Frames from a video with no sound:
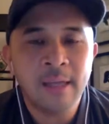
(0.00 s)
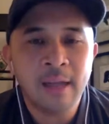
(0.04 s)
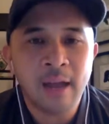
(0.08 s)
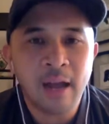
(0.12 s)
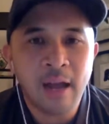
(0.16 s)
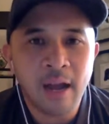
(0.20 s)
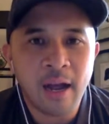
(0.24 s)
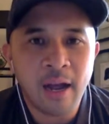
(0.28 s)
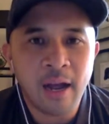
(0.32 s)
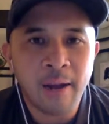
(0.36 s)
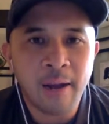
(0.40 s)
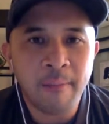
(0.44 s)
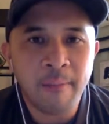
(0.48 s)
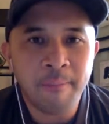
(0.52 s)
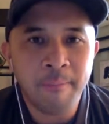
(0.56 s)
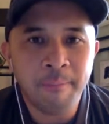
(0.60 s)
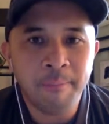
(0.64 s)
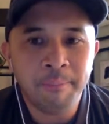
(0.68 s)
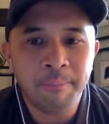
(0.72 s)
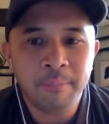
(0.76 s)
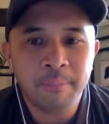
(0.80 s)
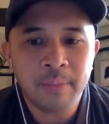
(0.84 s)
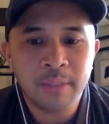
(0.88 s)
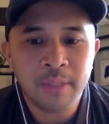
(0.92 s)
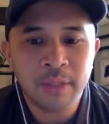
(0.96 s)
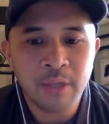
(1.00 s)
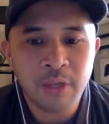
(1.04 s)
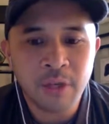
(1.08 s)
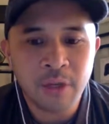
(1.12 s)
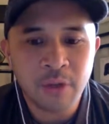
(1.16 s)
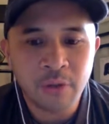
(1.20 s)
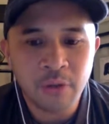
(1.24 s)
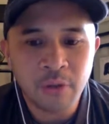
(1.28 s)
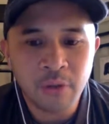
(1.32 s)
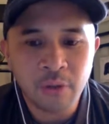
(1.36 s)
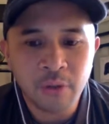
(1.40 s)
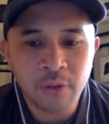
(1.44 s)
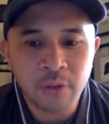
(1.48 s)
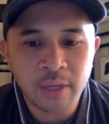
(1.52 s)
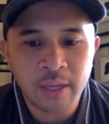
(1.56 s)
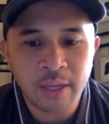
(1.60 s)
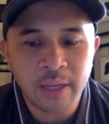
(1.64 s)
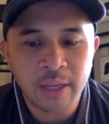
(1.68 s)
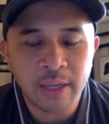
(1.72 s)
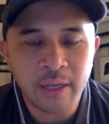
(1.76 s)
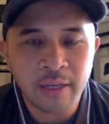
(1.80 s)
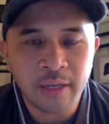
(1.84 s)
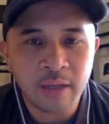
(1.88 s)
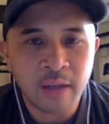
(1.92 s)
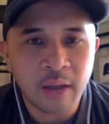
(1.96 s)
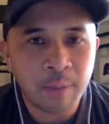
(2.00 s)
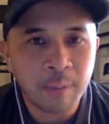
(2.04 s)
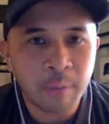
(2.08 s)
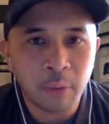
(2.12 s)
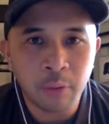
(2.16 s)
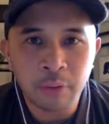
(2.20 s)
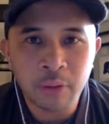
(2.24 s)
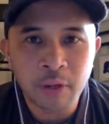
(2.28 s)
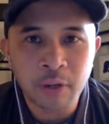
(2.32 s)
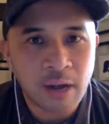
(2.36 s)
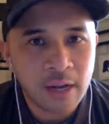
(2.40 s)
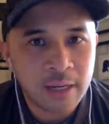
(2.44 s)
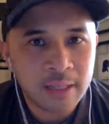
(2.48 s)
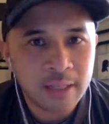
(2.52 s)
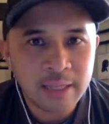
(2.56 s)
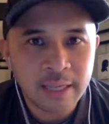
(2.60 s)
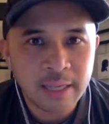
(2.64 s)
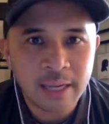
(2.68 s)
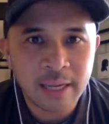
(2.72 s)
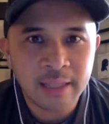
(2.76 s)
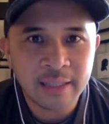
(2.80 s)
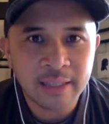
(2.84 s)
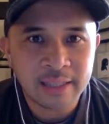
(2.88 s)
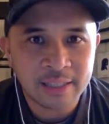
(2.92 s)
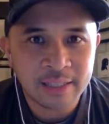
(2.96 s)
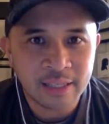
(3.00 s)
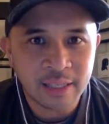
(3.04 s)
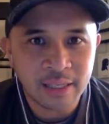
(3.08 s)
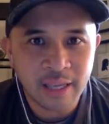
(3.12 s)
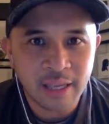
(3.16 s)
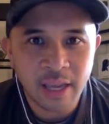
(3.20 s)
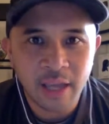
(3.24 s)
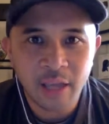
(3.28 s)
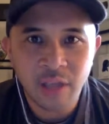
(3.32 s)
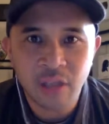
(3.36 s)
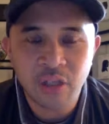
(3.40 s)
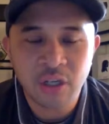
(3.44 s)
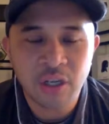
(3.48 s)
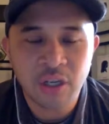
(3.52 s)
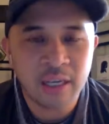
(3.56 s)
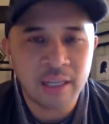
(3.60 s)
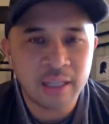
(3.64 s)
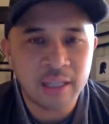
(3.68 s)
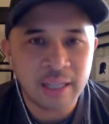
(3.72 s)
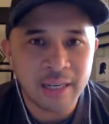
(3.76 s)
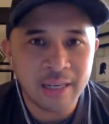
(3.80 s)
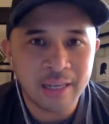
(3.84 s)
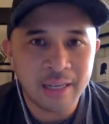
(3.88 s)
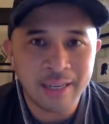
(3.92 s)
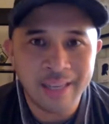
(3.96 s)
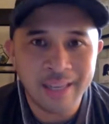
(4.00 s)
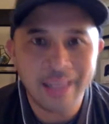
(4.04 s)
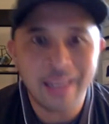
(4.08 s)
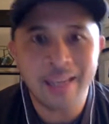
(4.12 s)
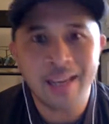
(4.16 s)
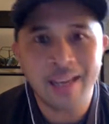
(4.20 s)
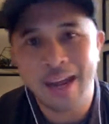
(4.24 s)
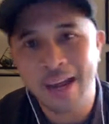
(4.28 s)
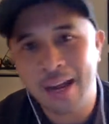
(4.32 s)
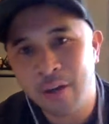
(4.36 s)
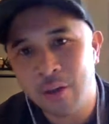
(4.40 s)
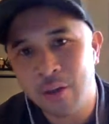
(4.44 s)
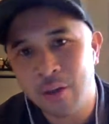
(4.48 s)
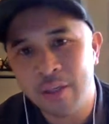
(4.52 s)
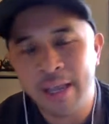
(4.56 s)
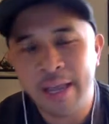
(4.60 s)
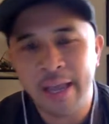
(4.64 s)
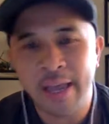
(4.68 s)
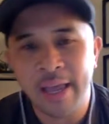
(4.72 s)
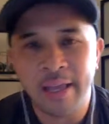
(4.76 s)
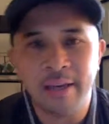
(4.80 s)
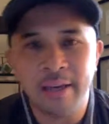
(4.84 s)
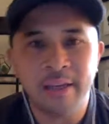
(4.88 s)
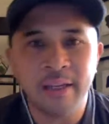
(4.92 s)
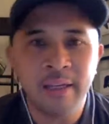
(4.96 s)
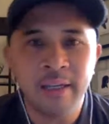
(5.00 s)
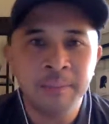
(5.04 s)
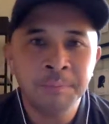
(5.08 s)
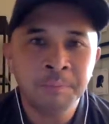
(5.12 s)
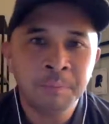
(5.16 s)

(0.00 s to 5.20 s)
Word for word: Um, you know, you can upload content that's engaging and then link out and